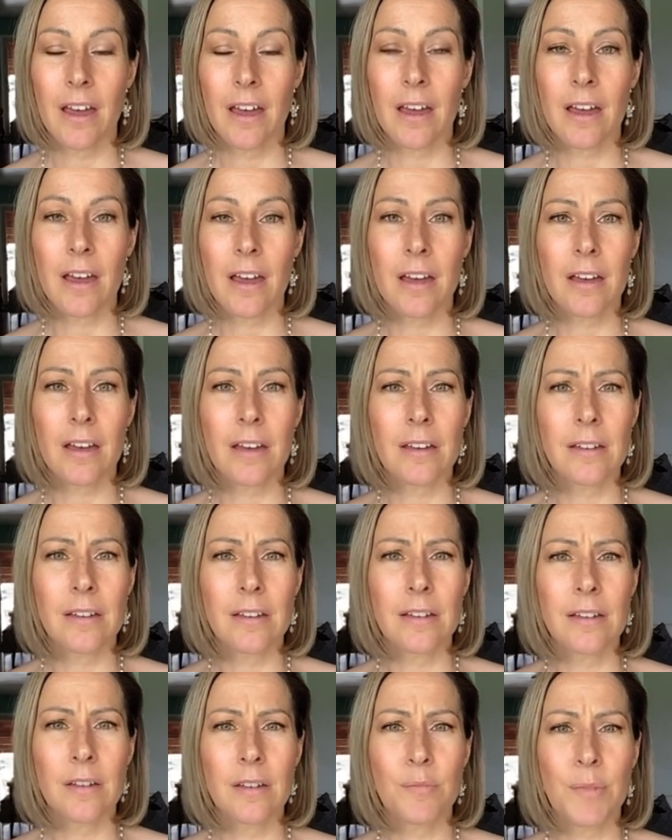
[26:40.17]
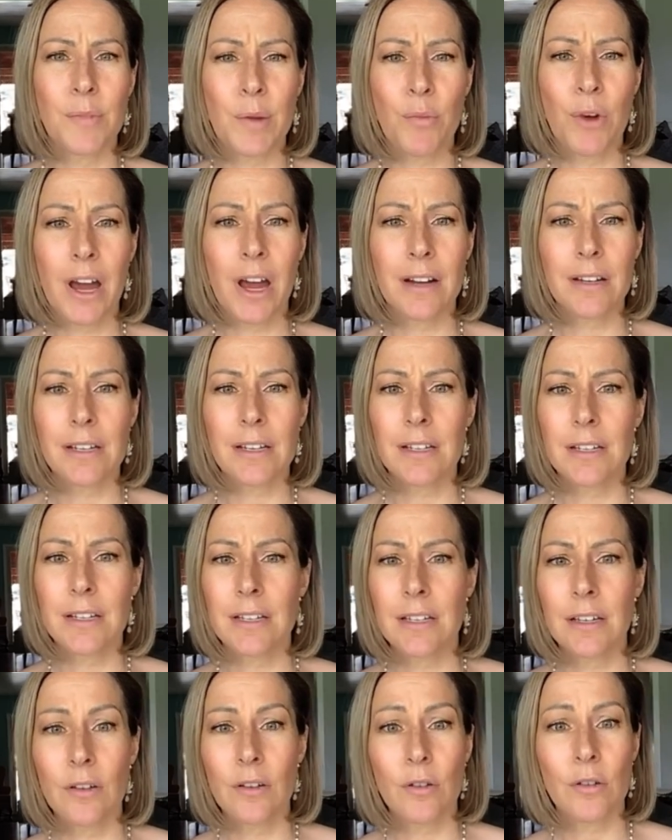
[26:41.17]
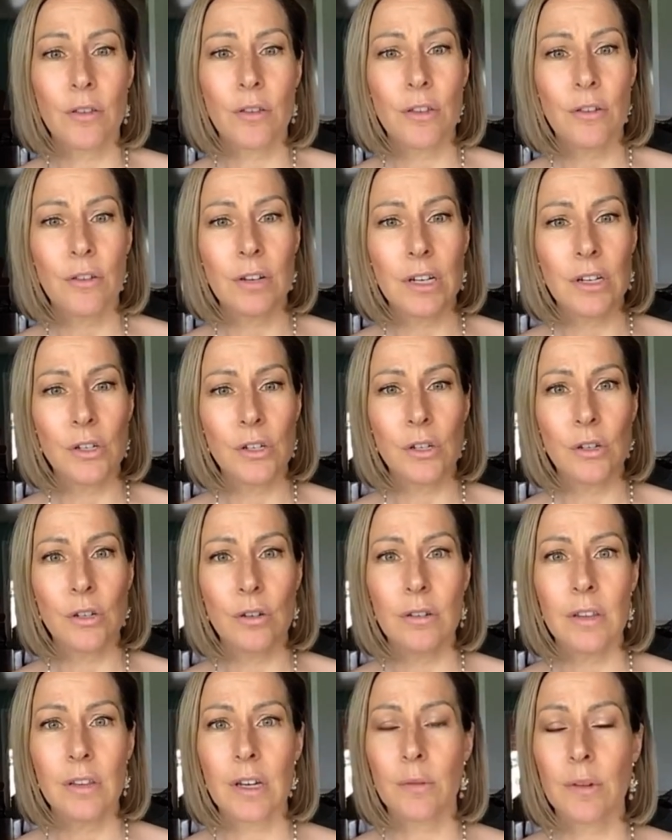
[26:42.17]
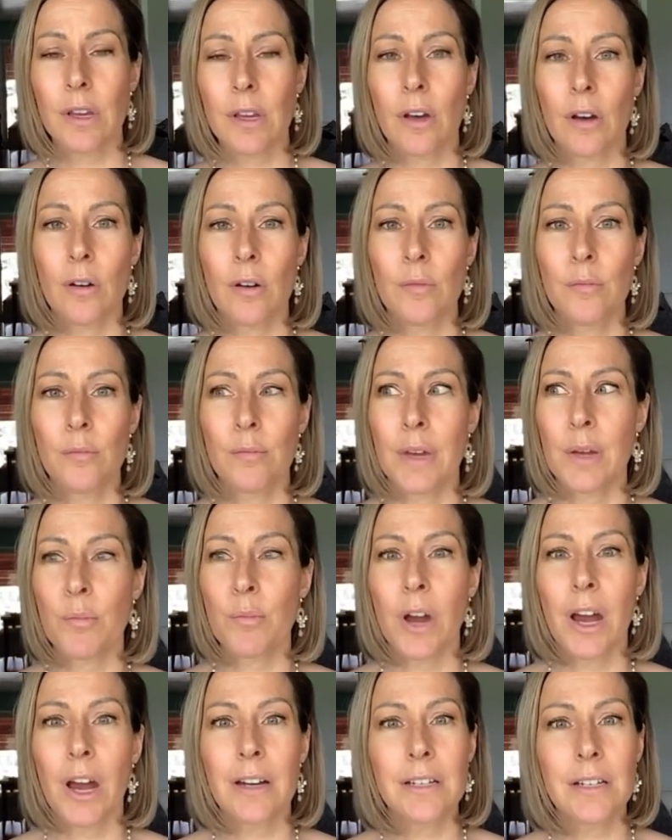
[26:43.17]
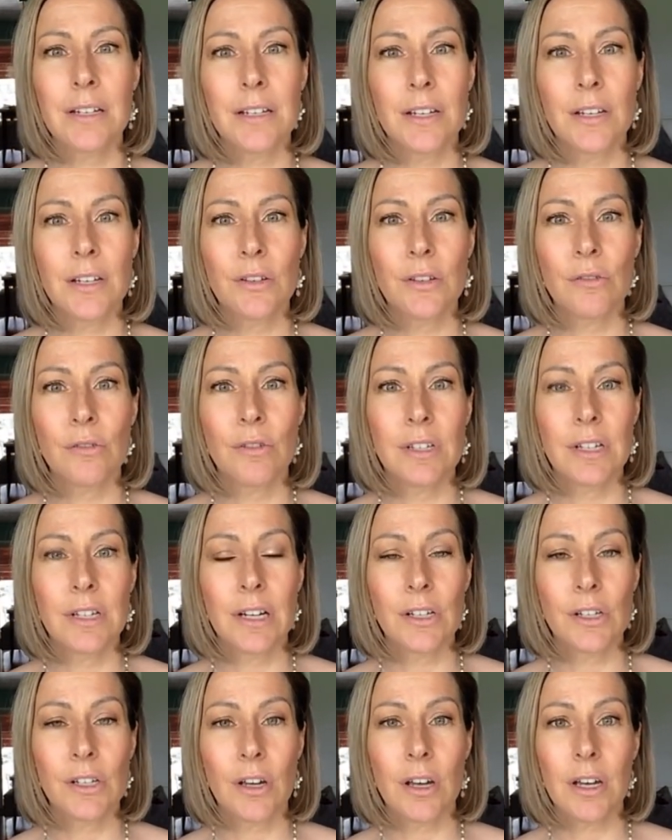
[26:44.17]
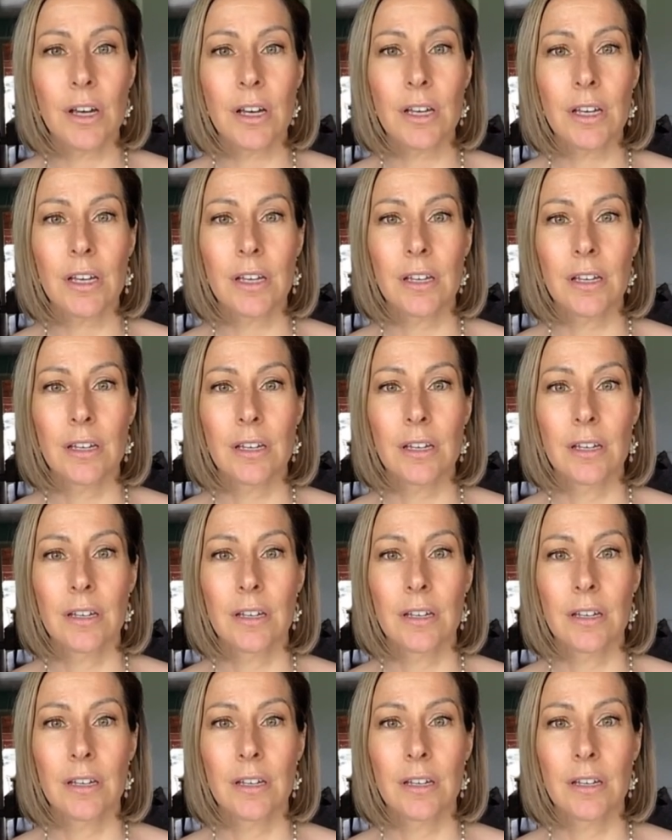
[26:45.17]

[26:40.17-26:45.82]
Uh, my practice 32 there we go my practice is through tiktok